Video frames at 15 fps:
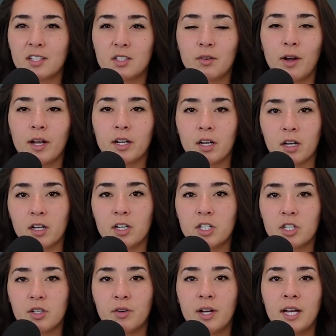So I encourage
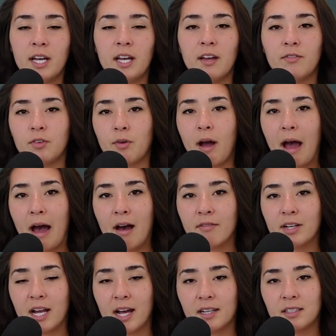you, if you have
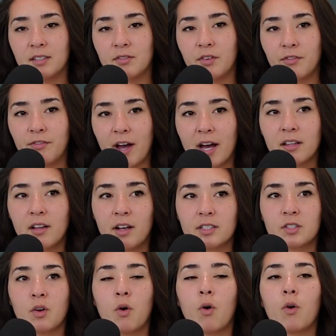an active fat
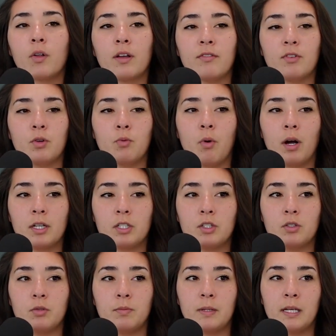loss goal, if you want
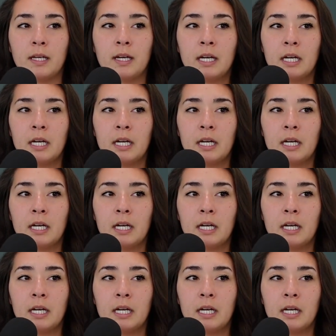to be